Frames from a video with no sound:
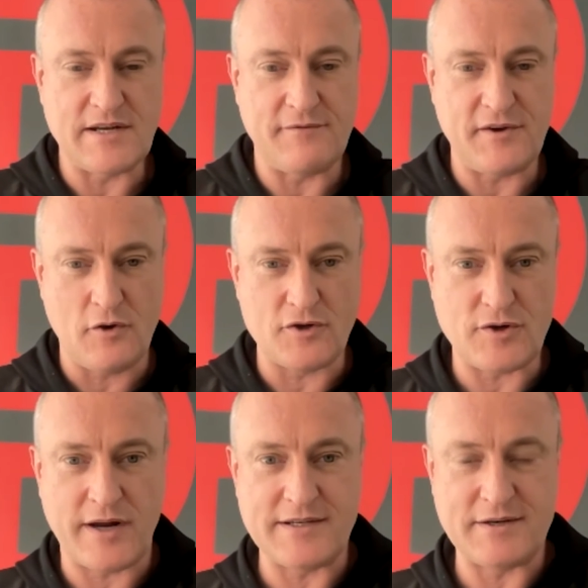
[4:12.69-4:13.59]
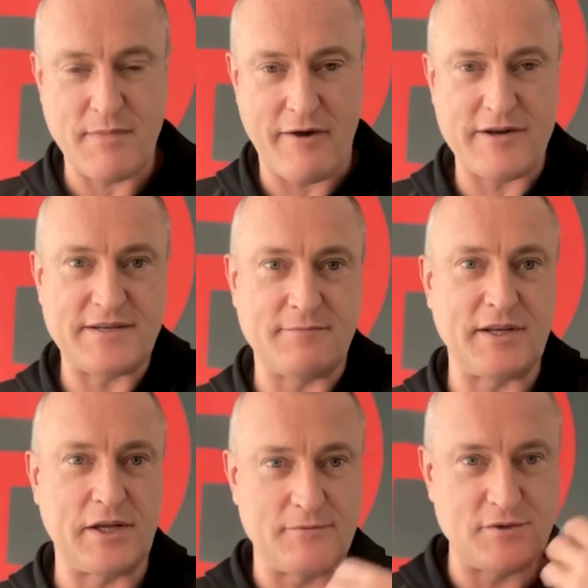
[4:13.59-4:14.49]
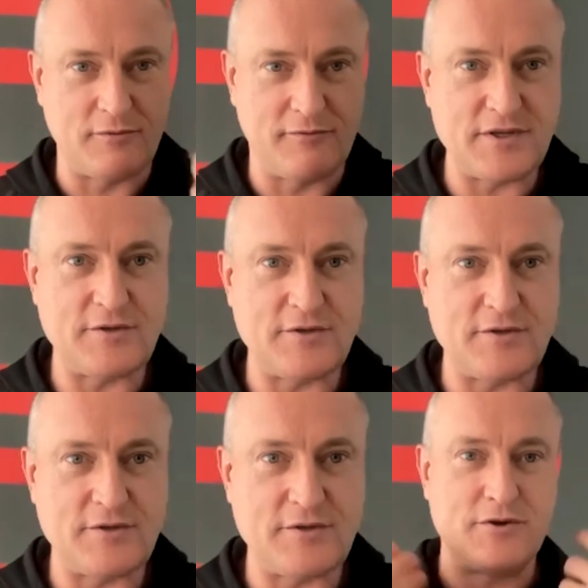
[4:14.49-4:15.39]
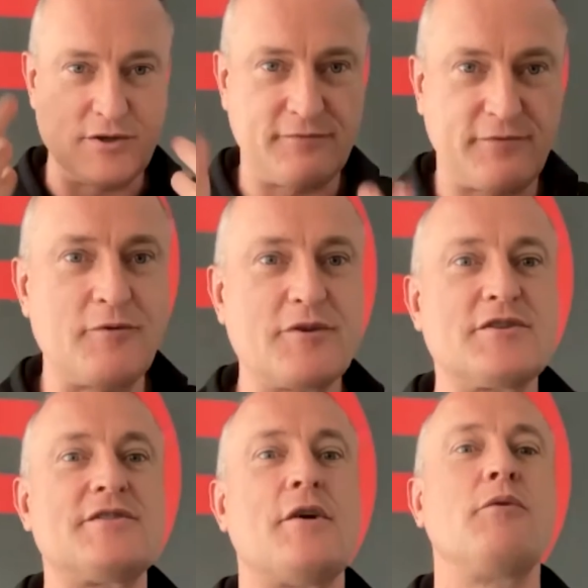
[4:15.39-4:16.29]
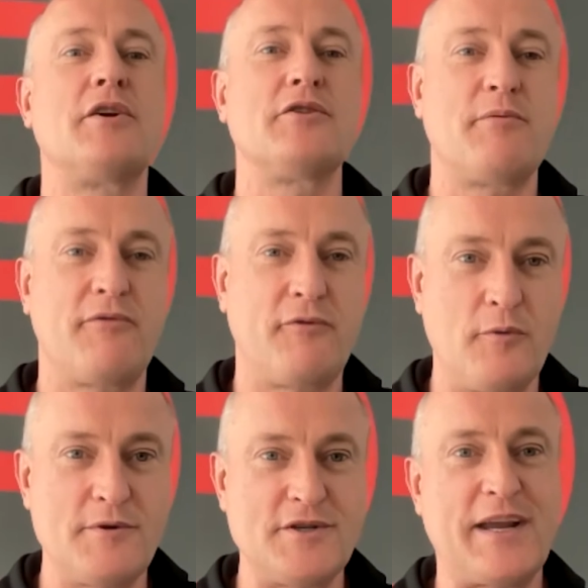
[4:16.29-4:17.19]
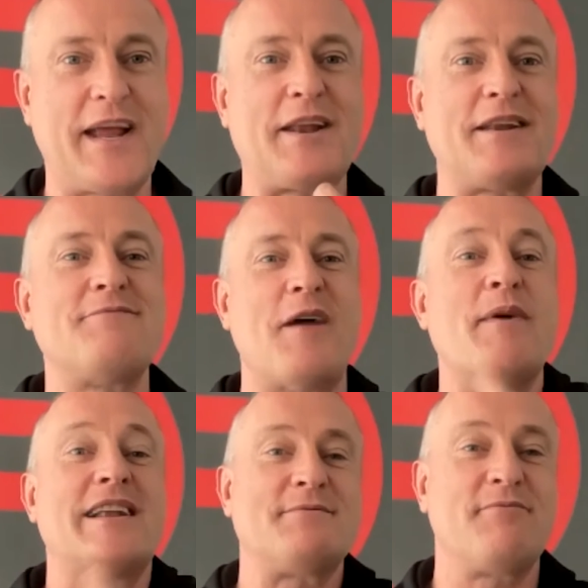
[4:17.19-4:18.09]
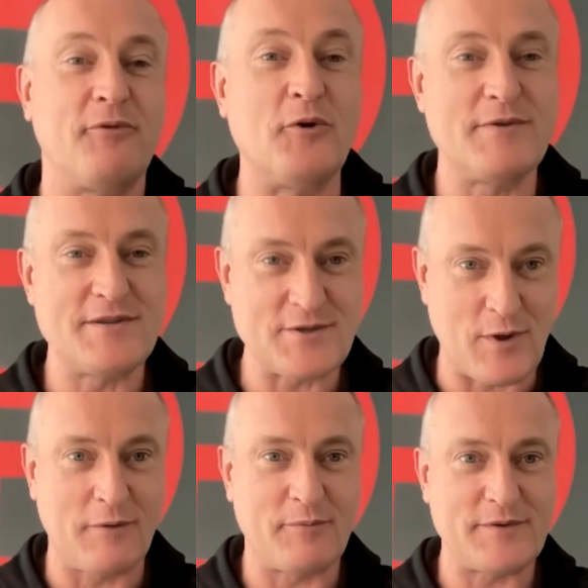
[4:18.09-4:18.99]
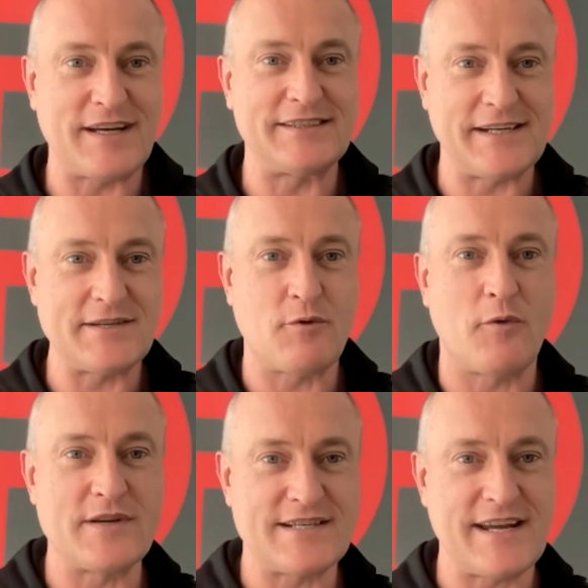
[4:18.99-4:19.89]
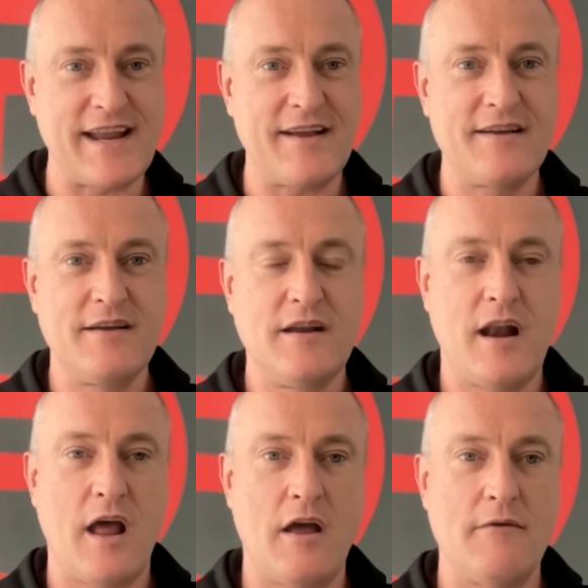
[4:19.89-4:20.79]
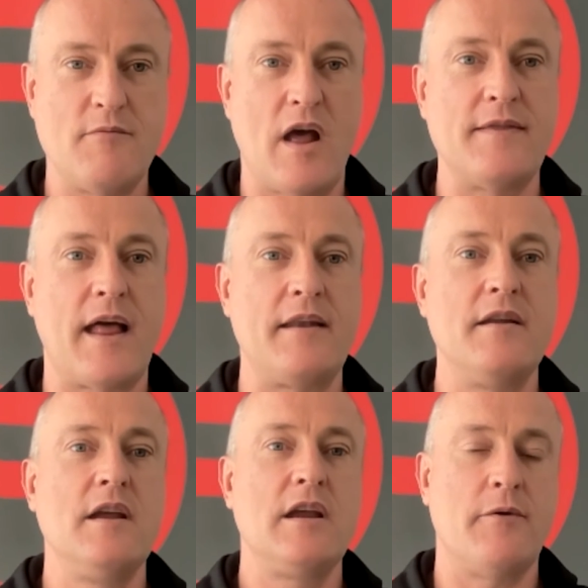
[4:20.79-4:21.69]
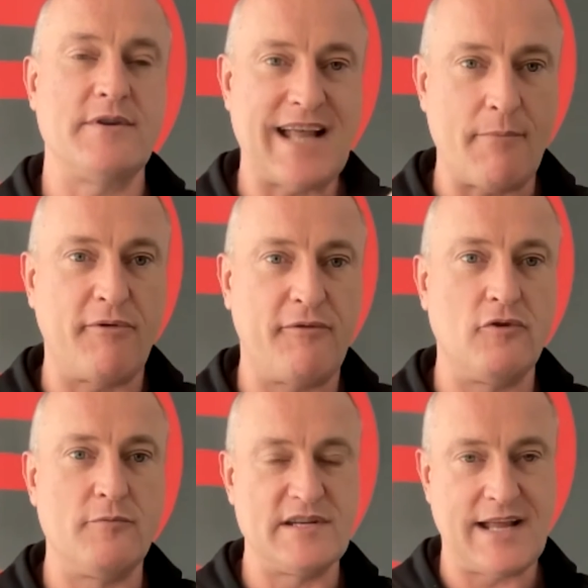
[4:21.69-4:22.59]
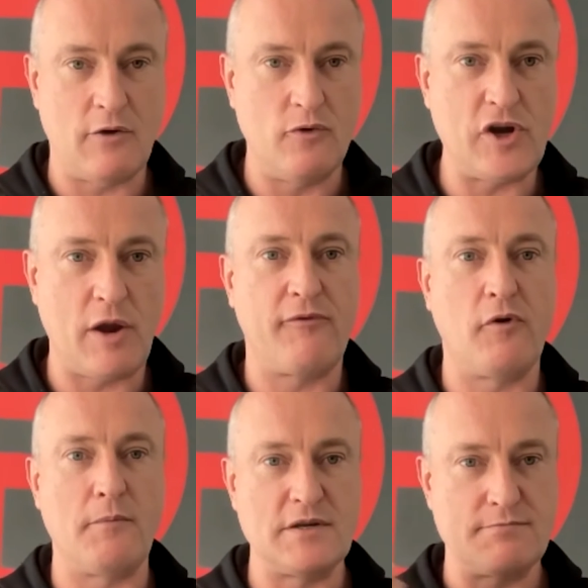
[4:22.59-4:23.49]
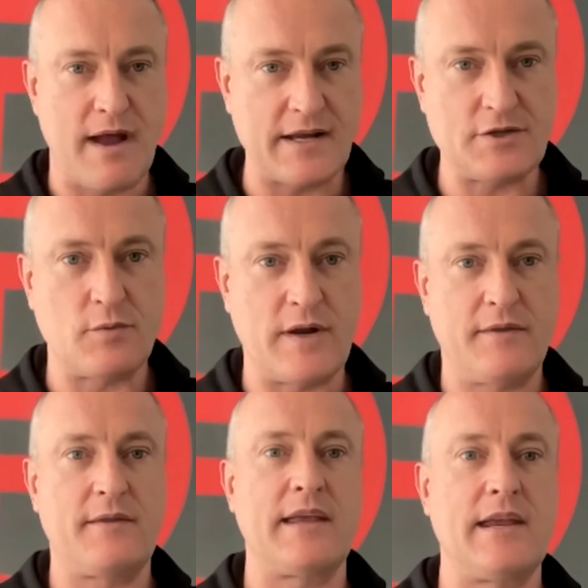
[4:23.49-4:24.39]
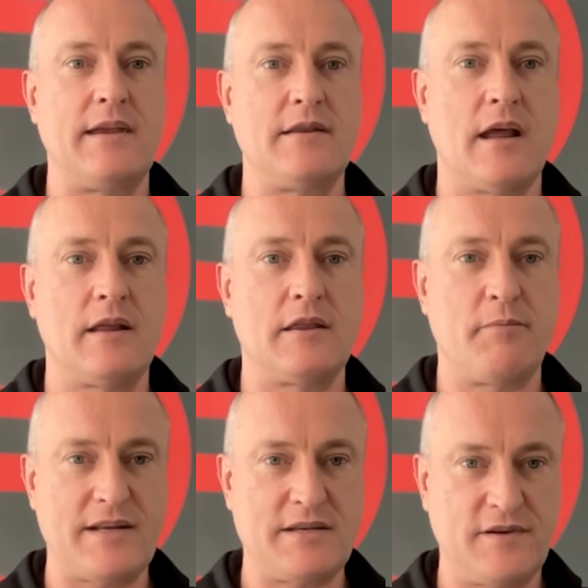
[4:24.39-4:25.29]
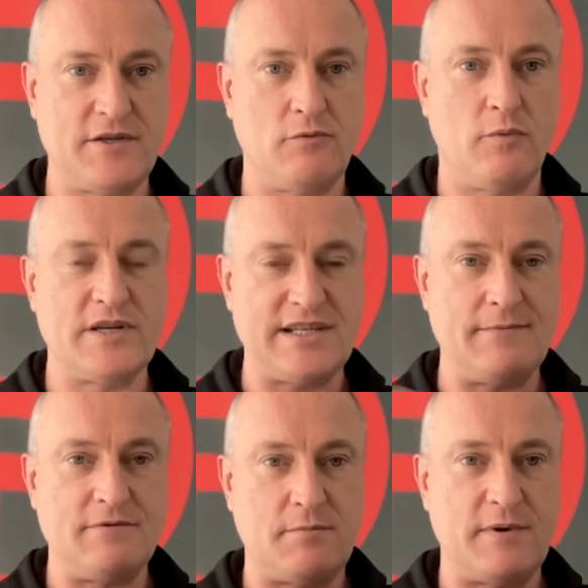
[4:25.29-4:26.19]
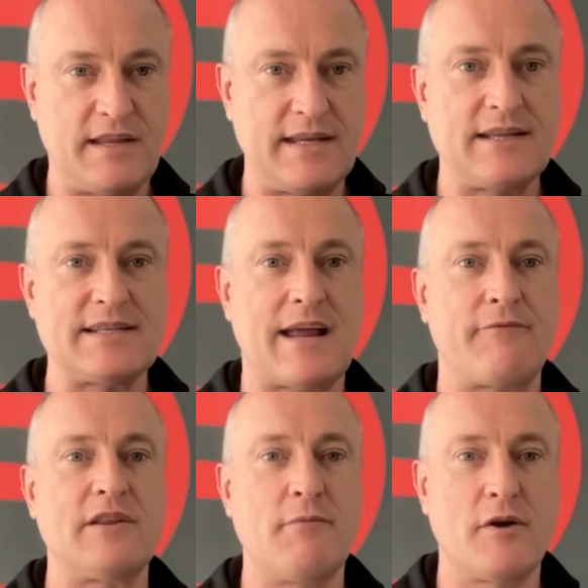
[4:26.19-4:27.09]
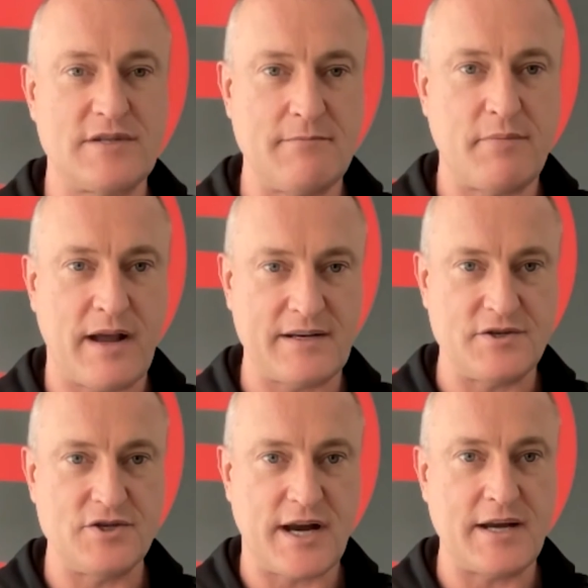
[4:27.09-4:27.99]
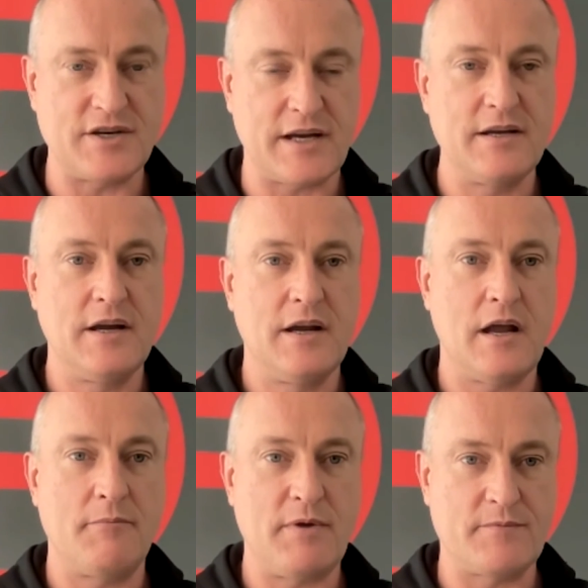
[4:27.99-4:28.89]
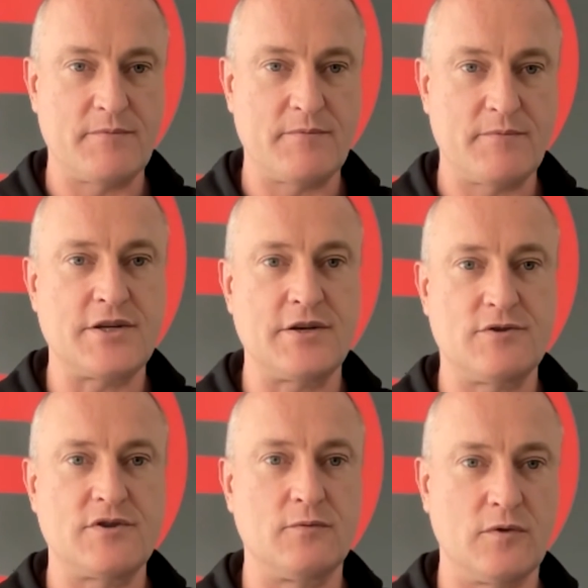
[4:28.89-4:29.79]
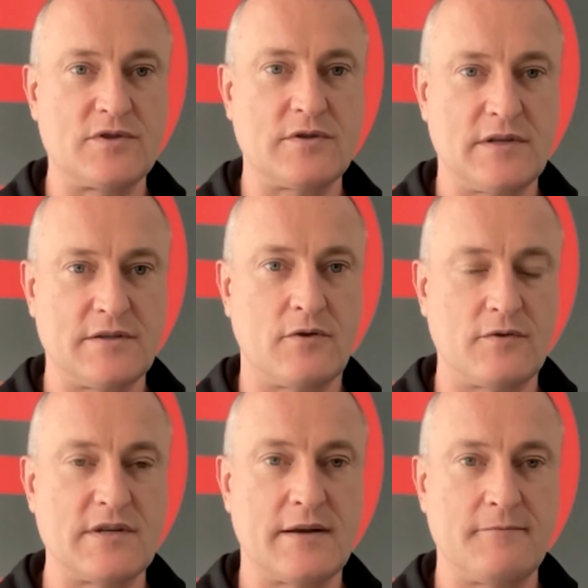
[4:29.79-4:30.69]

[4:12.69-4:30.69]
If you're not trying to marry something up to a visual and you can just focus solely on the performance, you get a, a better performance as well, potentially, is what we're seeing. Um, and then you know it's that performance, that audio performance, matched with the uh, the better visual, which seems to be the thing that's having the most impact and changing uh, people's attitudes towards this content.